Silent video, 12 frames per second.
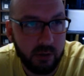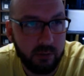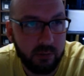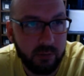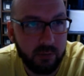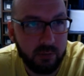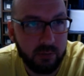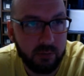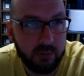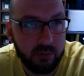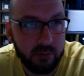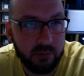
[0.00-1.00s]
if
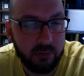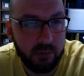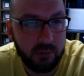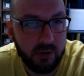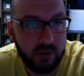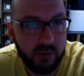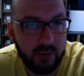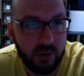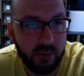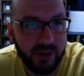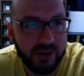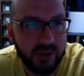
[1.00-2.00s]
you've got a
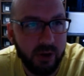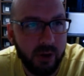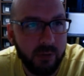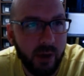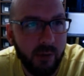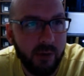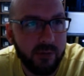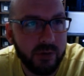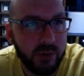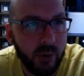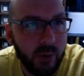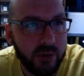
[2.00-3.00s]
bit of time, go over to
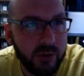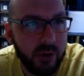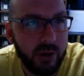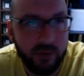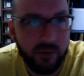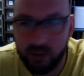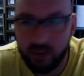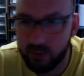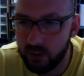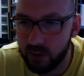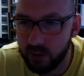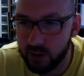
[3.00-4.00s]
the website and have a little
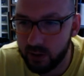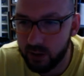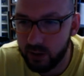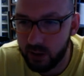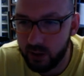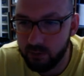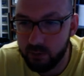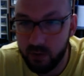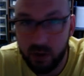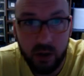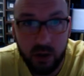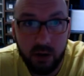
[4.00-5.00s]
look.
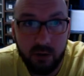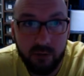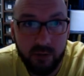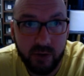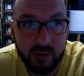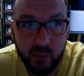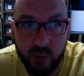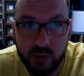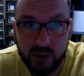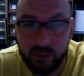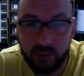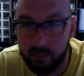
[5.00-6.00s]
Thanks for
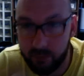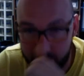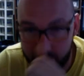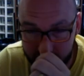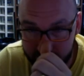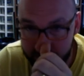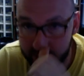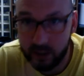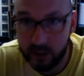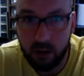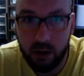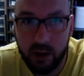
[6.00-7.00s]
watching. Please
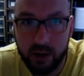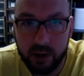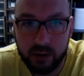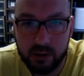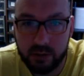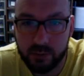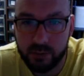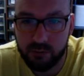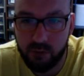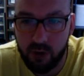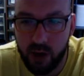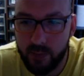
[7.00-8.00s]
like,
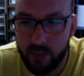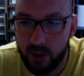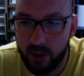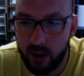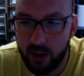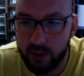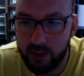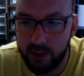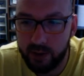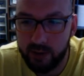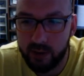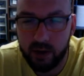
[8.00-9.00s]
subscribe and
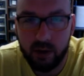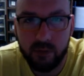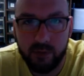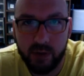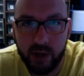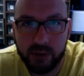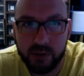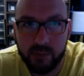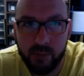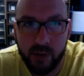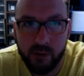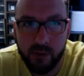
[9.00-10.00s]
hit that notification
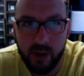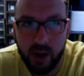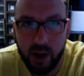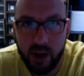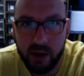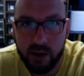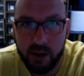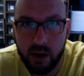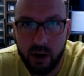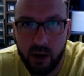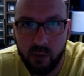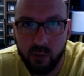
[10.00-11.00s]
bell, and
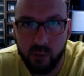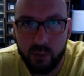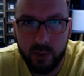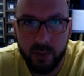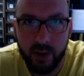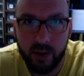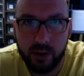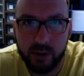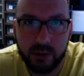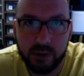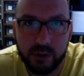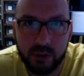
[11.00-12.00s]
I will be back
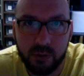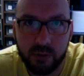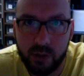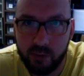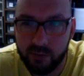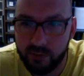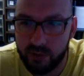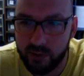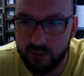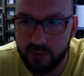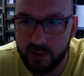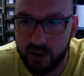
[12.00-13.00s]
shortly with another
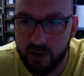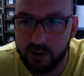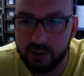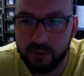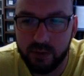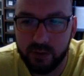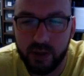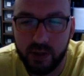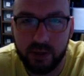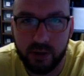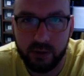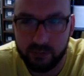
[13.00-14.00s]
video.
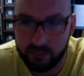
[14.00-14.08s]
Thank you.